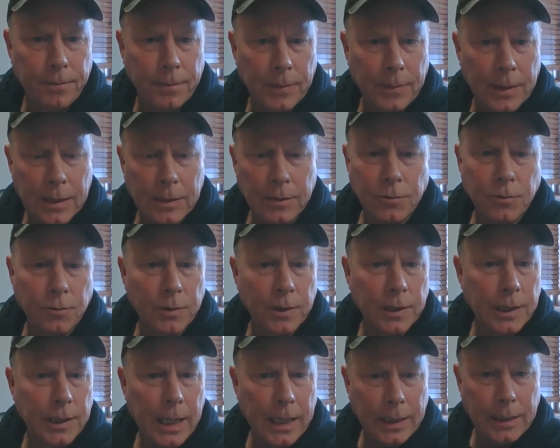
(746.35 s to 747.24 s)
because we're
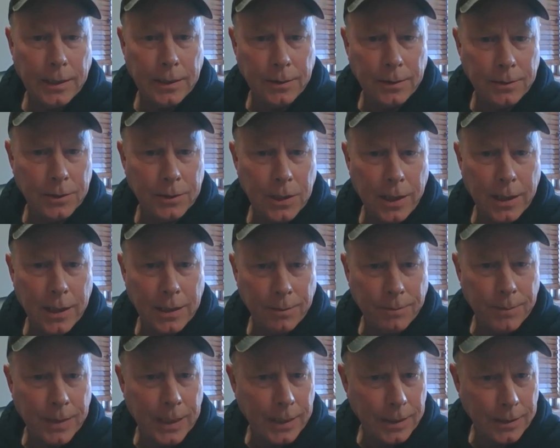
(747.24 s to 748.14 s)
not even talking
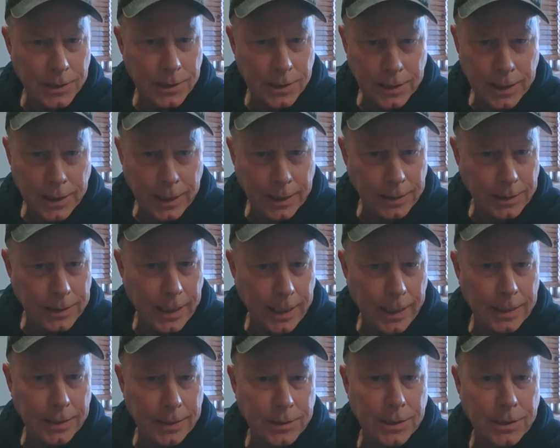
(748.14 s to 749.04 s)
about estate
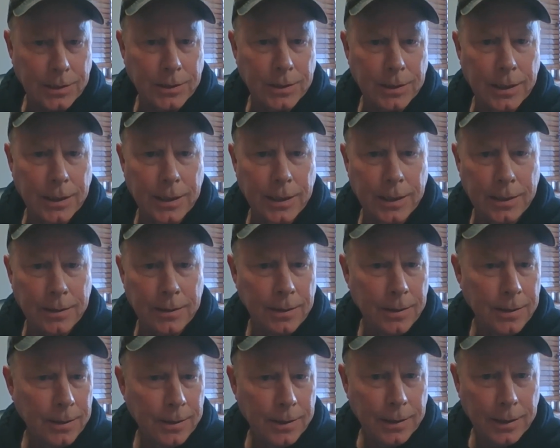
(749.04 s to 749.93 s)
taxes yet,
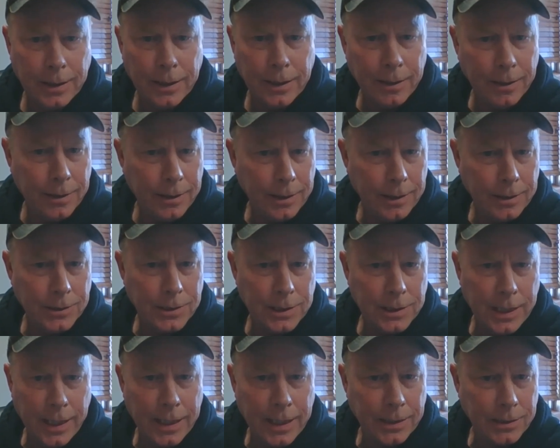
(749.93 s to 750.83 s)
inheritance
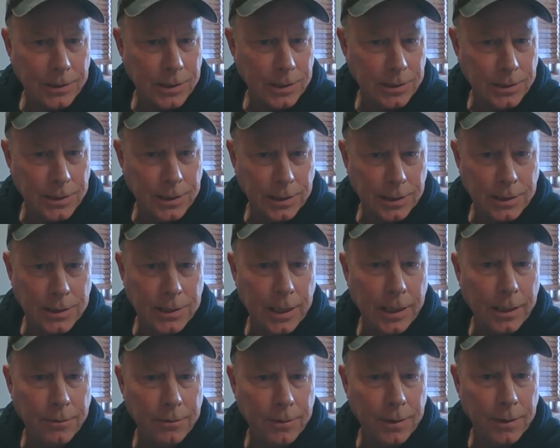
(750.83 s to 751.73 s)
taxes,
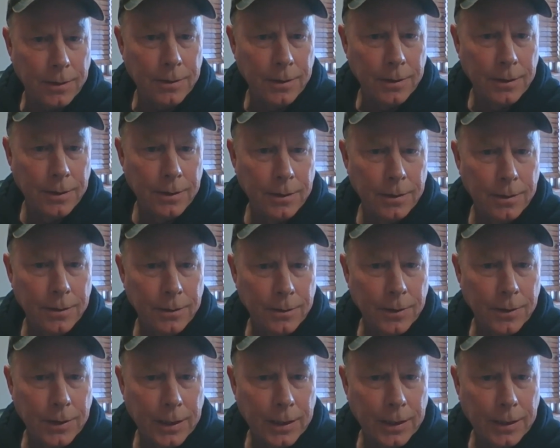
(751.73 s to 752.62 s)
etc.
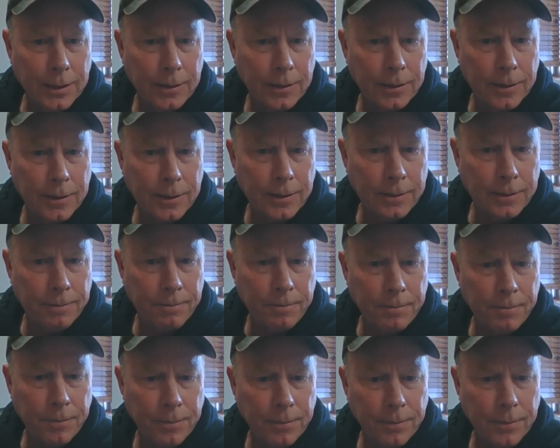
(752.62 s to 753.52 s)
And
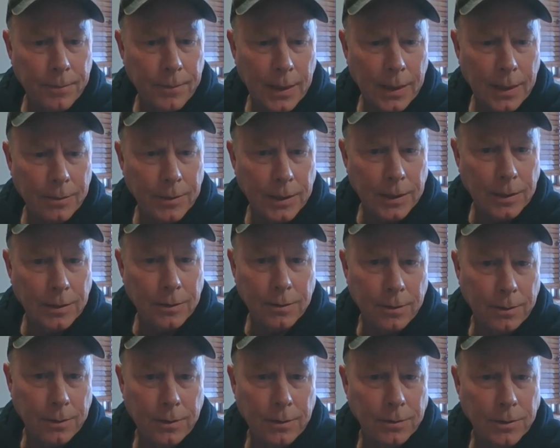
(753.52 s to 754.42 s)
I mean,
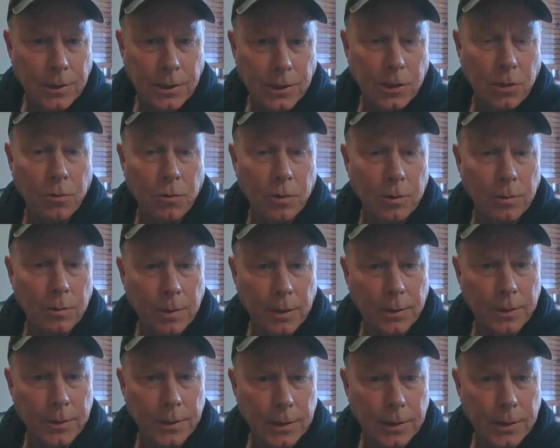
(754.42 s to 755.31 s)
they're just horrible in the